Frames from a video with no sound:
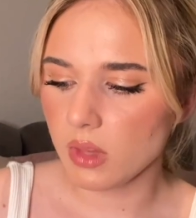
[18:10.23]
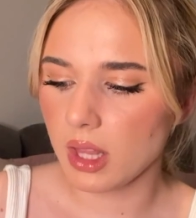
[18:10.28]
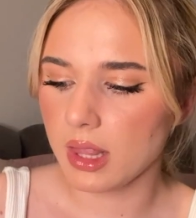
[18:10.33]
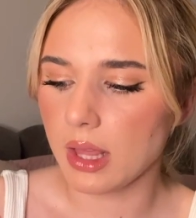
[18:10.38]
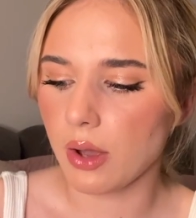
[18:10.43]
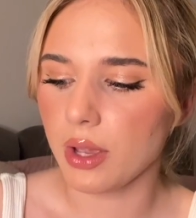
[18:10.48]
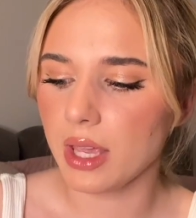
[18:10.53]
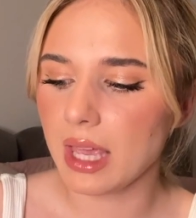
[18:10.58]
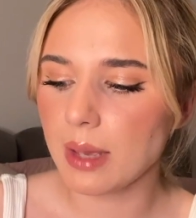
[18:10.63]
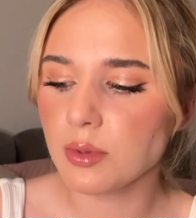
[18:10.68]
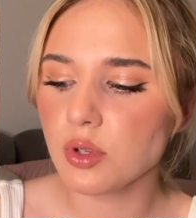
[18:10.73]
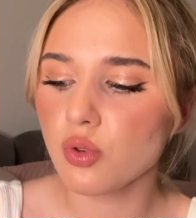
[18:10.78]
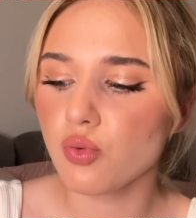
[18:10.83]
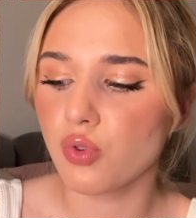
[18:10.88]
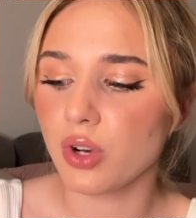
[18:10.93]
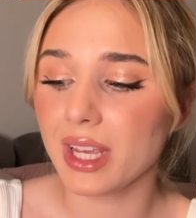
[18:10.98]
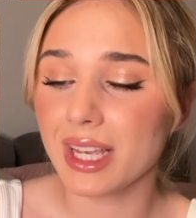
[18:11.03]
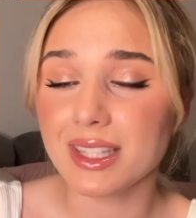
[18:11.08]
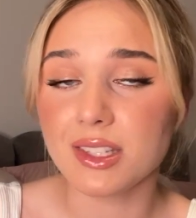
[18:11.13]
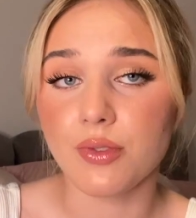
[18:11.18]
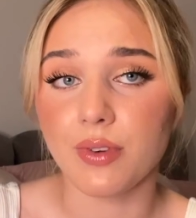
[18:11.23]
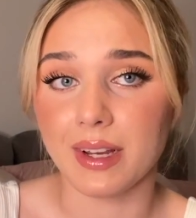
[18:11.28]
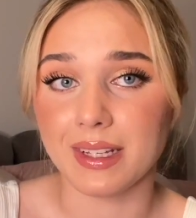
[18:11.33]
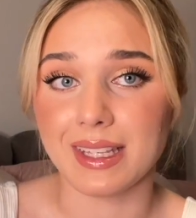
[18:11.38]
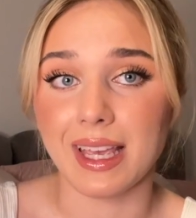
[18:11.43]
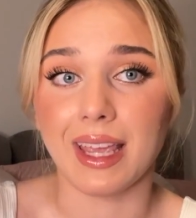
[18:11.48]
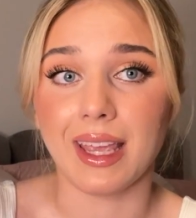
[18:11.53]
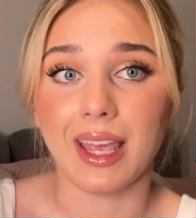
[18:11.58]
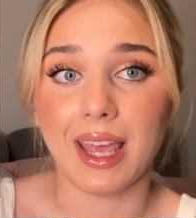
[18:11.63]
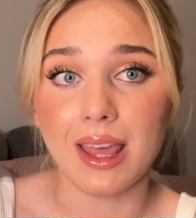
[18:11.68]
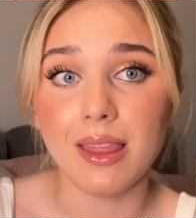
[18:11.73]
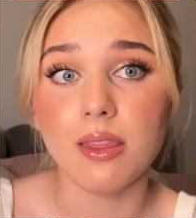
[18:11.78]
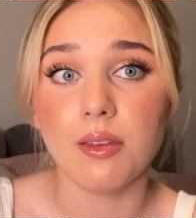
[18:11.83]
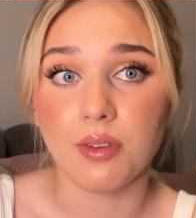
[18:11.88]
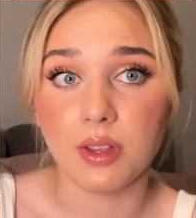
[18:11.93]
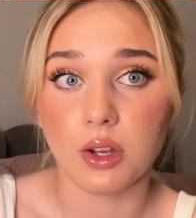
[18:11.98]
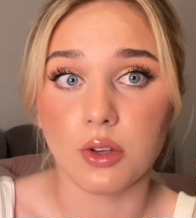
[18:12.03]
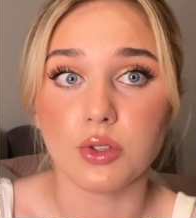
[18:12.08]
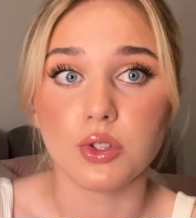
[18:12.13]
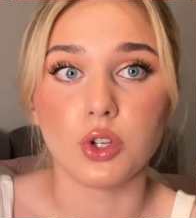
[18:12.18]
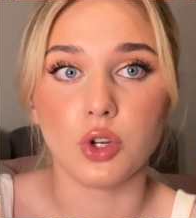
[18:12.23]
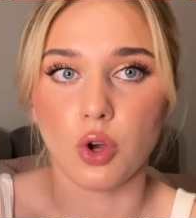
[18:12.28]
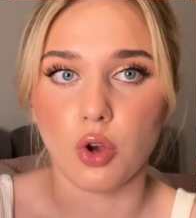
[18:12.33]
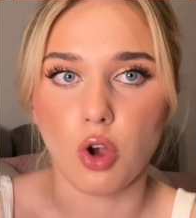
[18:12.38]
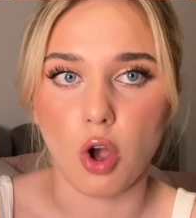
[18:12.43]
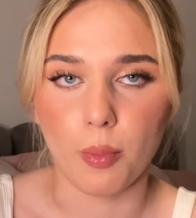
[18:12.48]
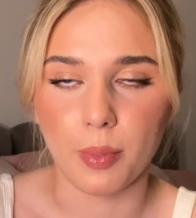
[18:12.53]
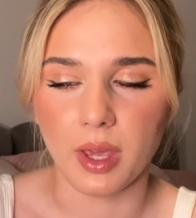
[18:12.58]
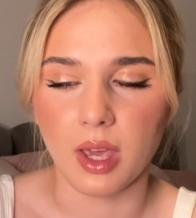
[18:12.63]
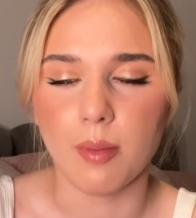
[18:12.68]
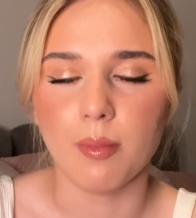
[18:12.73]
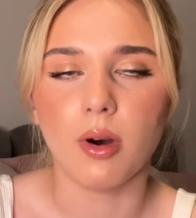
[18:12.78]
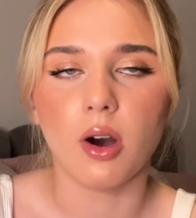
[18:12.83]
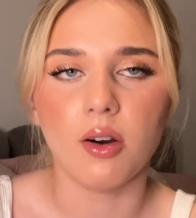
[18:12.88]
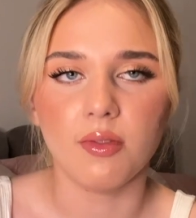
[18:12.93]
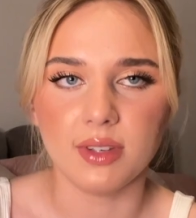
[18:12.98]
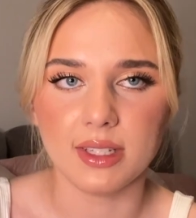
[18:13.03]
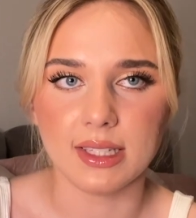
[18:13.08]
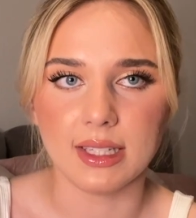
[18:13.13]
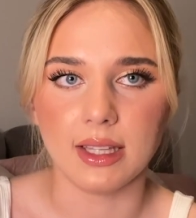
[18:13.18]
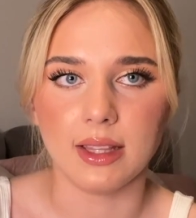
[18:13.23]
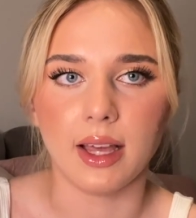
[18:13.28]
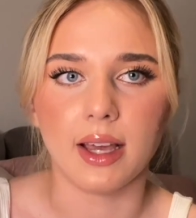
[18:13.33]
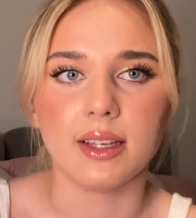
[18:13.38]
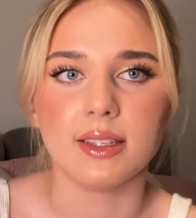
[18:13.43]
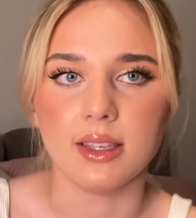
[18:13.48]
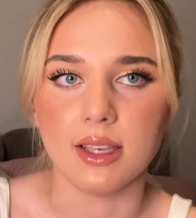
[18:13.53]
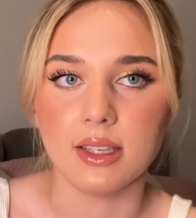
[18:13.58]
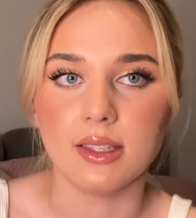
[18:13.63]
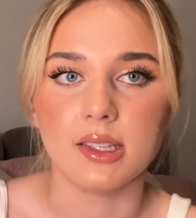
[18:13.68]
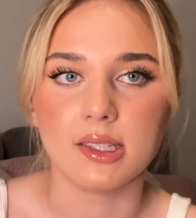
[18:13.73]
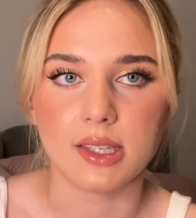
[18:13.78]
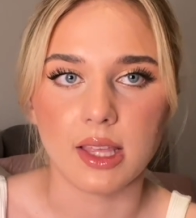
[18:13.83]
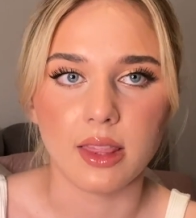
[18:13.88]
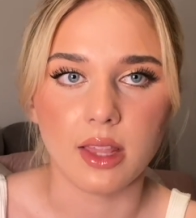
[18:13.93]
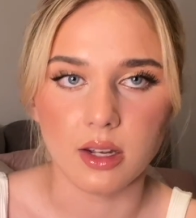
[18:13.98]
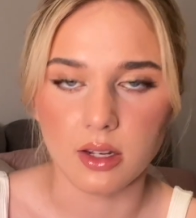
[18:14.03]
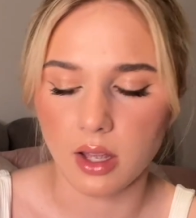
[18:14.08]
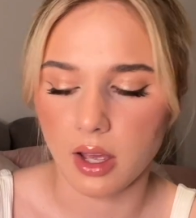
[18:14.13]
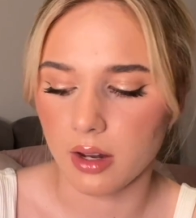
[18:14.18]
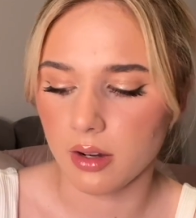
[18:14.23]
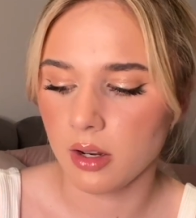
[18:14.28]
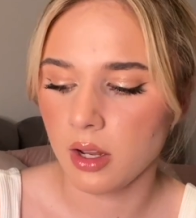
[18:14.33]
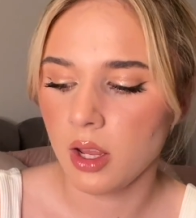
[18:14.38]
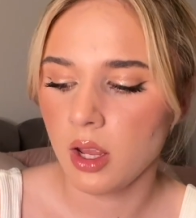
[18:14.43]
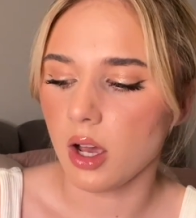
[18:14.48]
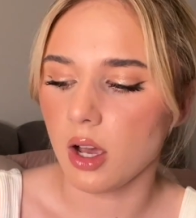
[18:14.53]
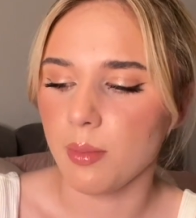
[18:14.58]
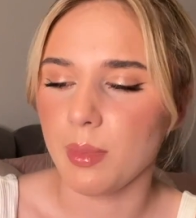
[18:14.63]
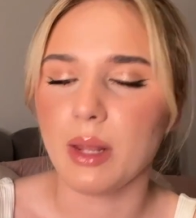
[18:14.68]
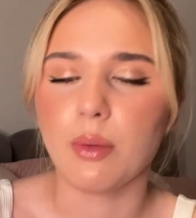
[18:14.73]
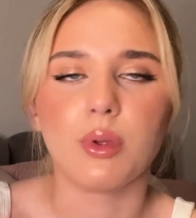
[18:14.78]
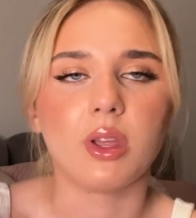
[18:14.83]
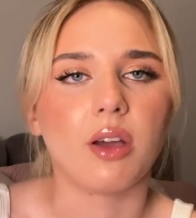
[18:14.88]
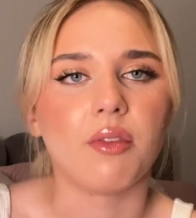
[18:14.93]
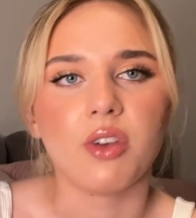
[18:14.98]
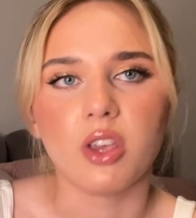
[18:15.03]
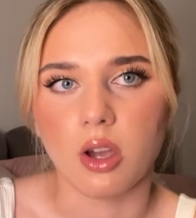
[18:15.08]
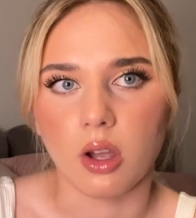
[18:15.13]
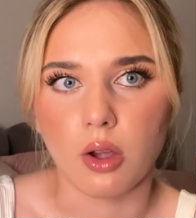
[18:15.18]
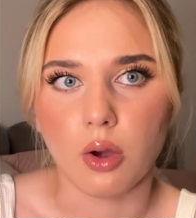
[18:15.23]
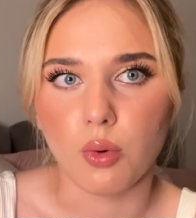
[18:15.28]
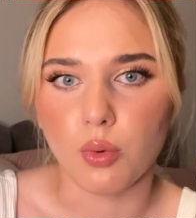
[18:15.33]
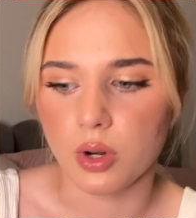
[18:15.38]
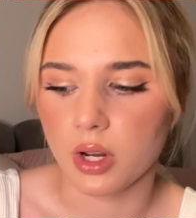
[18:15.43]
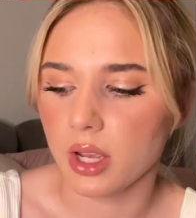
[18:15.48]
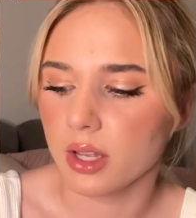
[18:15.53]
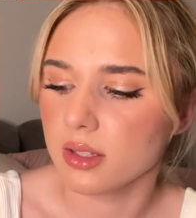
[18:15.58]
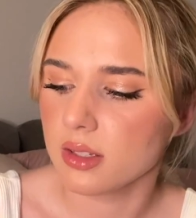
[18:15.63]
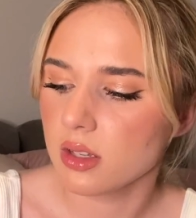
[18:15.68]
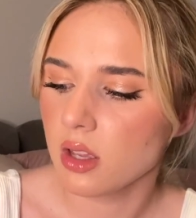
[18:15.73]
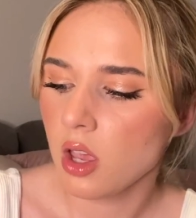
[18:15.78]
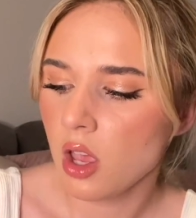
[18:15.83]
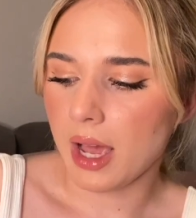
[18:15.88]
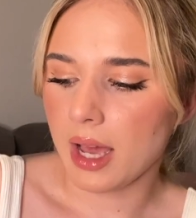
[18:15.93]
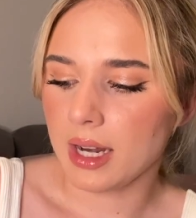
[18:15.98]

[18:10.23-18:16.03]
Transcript: Now he kept on reiterating in the video to not copy him, but obviously that is easier said than done, meaning we have a younger audience.